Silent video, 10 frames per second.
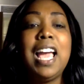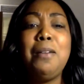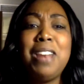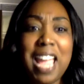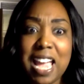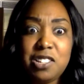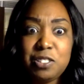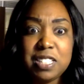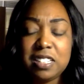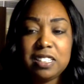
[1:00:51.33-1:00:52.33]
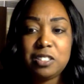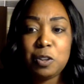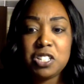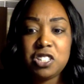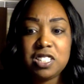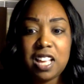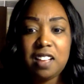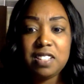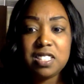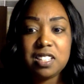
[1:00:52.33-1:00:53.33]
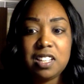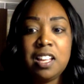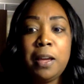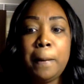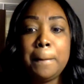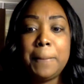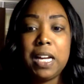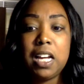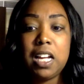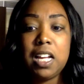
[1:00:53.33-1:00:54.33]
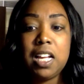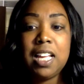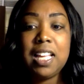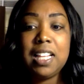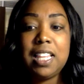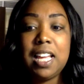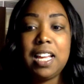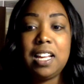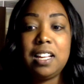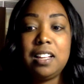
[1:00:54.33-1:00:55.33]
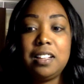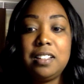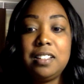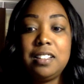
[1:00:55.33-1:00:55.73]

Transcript: I mean, they ask you serious questions, obviously, but they.